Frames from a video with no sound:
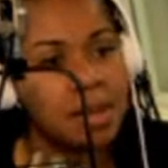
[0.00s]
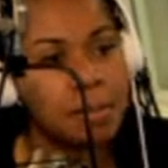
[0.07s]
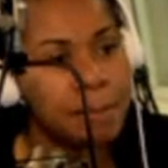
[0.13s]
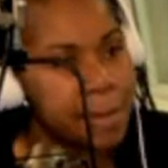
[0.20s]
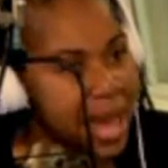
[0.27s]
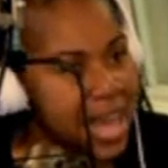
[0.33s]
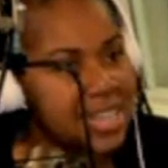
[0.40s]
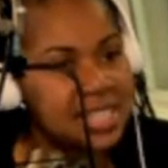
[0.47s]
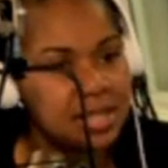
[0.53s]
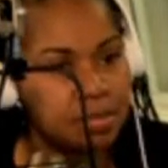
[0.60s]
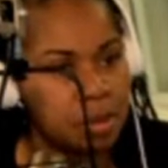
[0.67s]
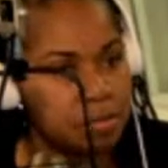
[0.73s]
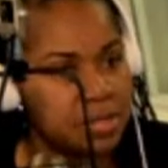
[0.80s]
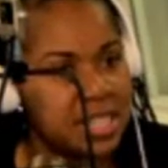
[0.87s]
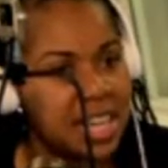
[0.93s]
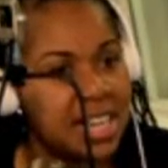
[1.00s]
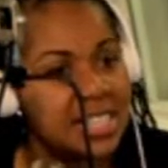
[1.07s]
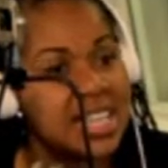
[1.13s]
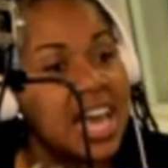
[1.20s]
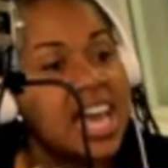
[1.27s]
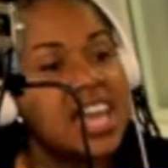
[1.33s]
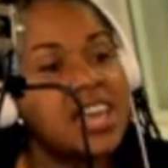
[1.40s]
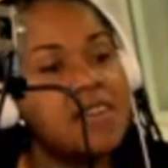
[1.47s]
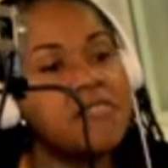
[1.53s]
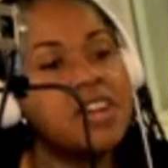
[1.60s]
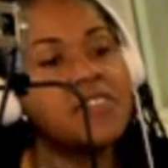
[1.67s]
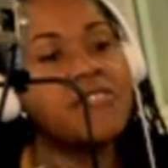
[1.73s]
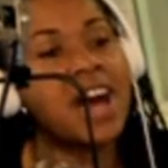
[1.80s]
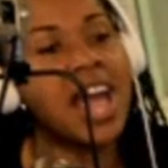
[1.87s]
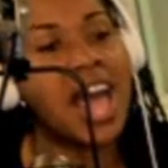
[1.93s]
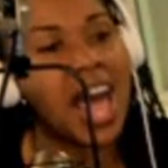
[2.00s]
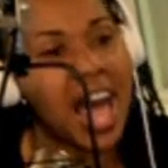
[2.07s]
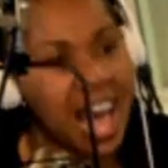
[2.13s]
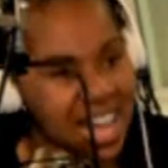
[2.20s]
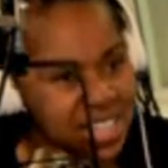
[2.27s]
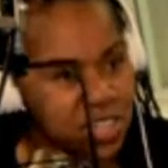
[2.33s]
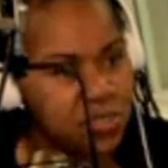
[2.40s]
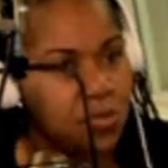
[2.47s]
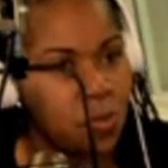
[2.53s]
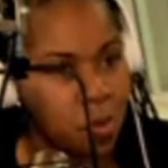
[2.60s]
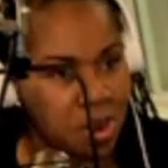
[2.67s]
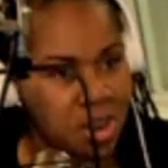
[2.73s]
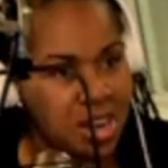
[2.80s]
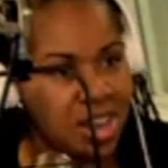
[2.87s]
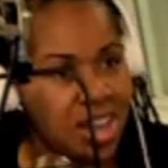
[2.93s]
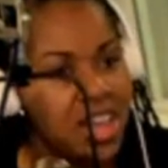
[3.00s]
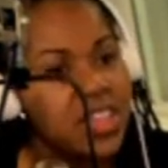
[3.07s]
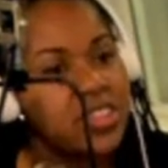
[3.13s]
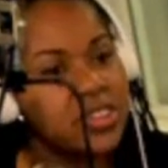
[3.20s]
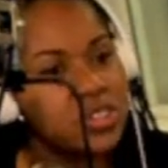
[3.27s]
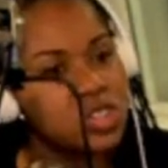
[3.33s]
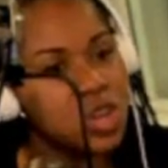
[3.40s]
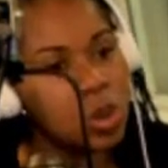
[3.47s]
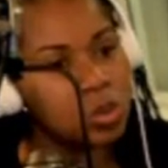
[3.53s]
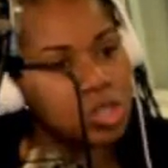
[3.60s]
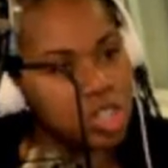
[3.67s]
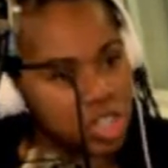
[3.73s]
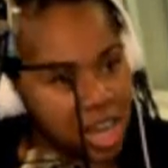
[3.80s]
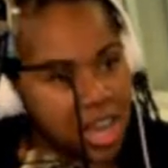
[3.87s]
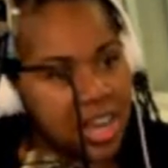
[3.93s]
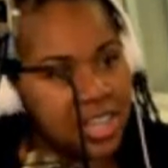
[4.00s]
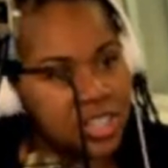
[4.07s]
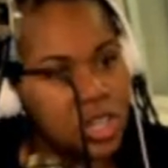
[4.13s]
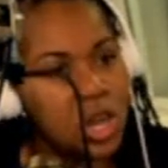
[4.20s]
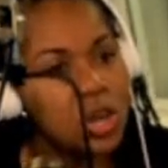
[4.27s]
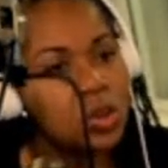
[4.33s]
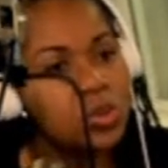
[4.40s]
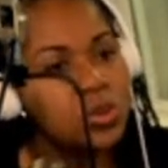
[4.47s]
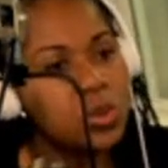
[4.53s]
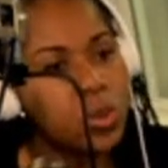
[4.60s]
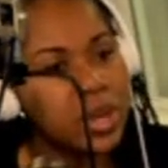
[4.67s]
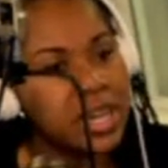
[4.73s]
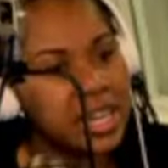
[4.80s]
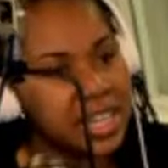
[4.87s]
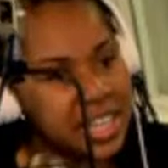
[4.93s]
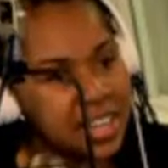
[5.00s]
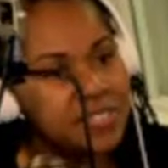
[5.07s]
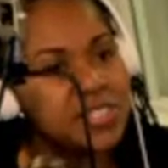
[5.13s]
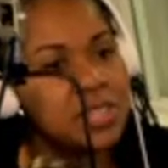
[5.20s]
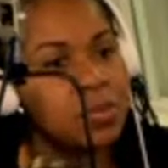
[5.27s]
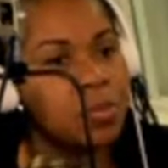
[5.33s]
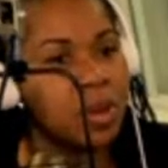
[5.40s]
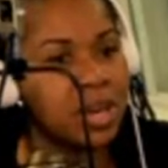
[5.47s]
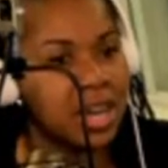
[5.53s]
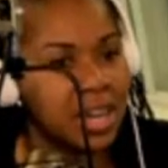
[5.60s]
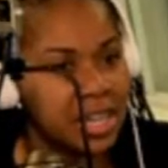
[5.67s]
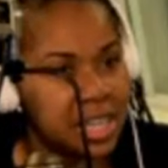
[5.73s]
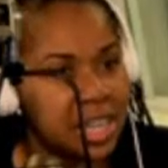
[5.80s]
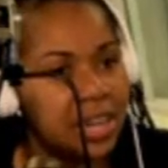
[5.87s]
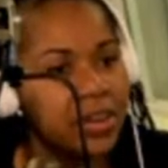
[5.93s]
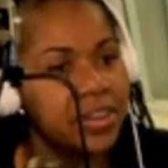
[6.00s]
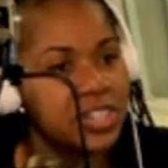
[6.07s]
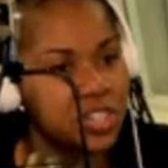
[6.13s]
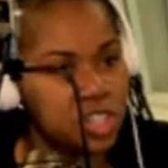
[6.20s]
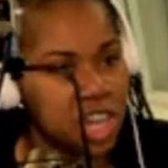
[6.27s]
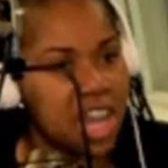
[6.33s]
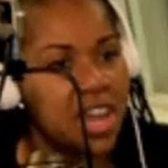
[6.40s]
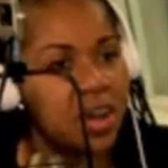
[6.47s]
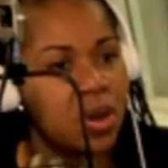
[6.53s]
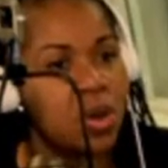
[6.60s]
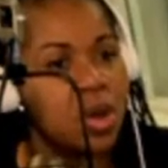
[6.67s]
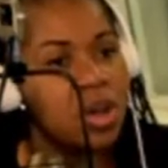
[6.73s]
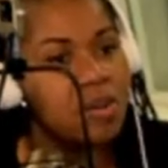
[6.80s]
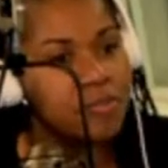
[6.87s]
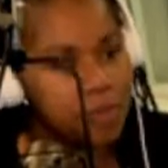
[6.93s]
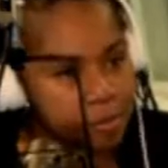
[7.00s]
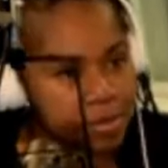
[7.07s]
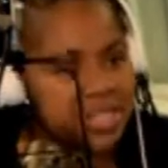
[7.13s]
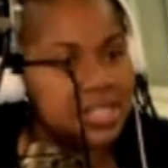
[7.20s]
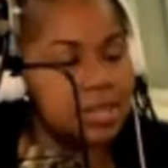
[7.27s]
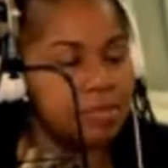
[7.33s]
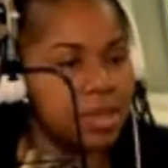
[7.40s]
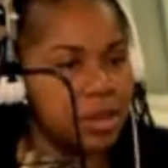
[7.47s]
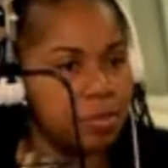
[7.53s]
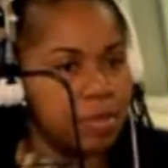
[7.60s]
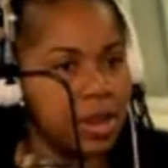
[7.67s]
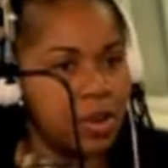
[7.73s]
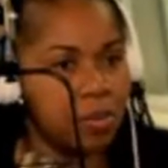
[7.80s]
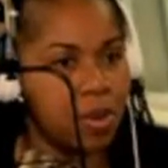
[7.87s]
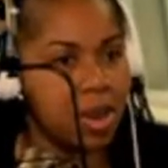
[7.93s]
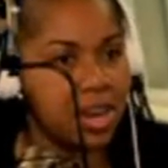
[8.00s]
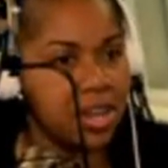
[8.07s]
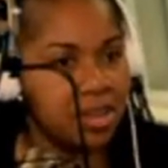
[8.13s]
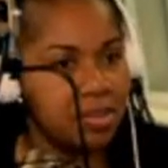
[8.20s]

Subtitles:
the maximum sentence. Even if I asked for it, there's no judge who's going to give someone a year in jail for misdemeanor marijuana.